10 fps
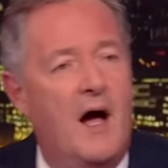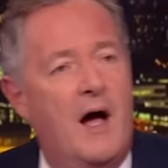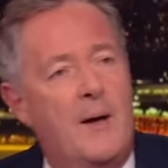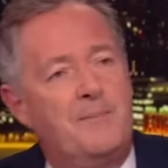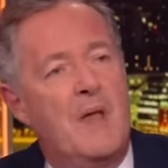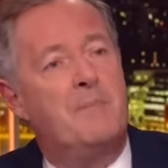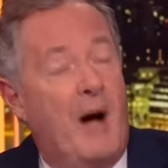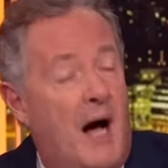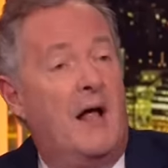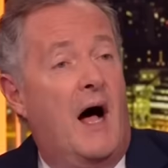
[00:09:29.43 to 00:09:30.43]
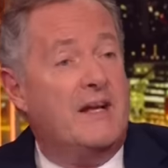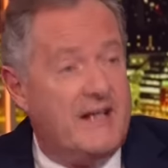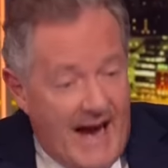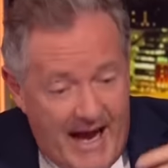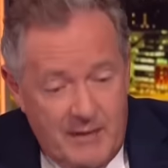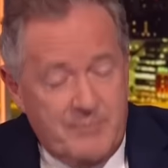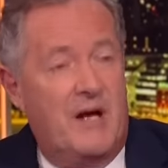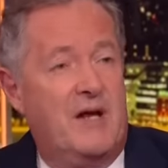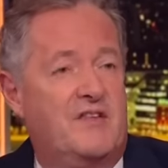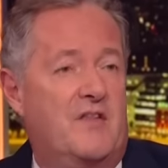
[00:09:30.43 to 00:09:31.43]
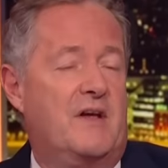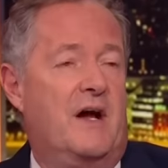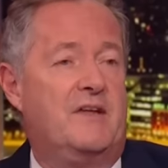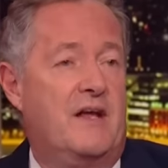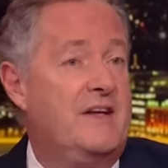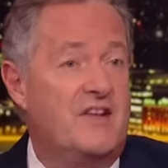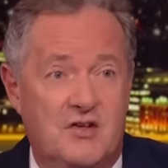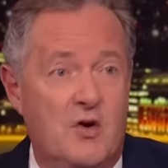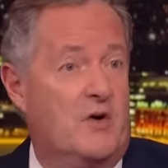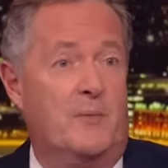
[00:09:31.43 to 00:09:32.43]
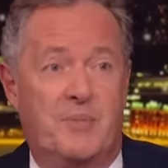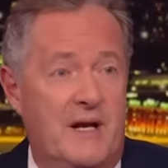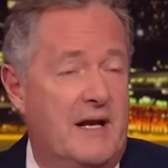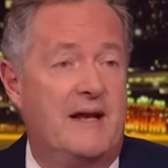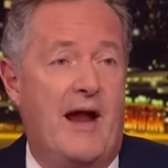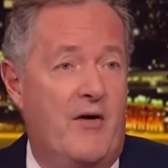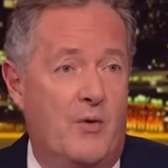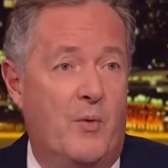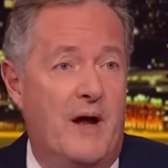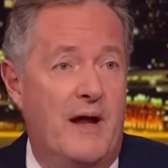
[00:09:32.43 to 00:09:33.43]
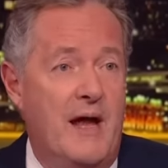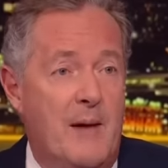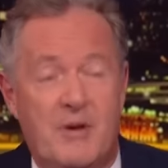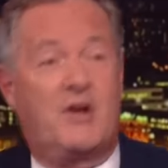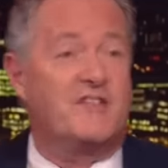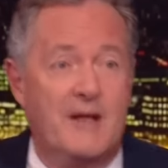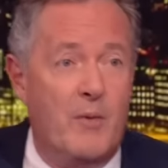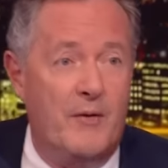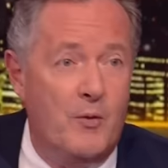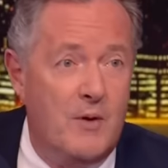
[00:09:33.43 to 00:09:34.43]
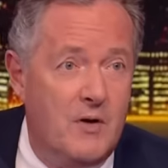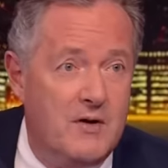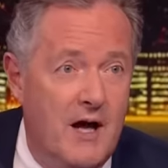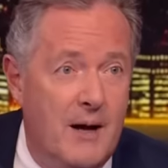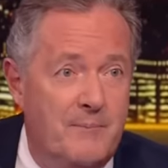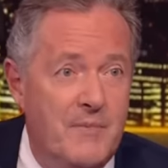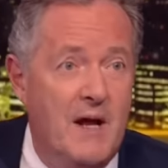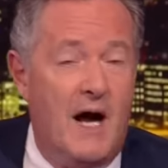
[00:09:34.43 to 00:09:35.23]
Um, but I can buy into the idea he just got completely carried away because they won the World Cup.